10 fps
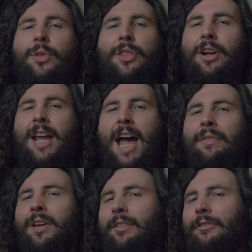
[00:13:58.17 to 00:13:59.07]
there you have
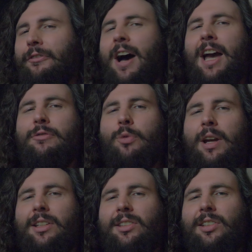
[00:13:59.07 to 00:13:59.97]
it, 5
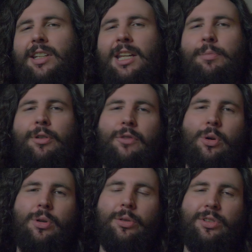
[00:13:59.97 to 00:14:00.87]
ways to keep your
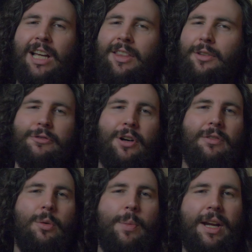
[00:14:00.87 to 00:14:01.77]
vocals at the front
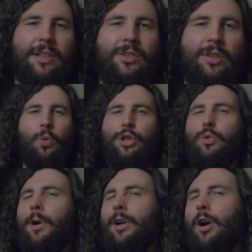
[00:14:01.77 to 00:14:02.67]
of a mix. Which
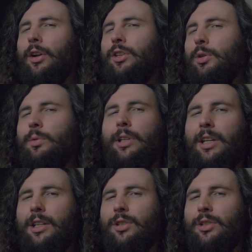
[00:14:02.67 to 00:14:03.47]
one are you leaning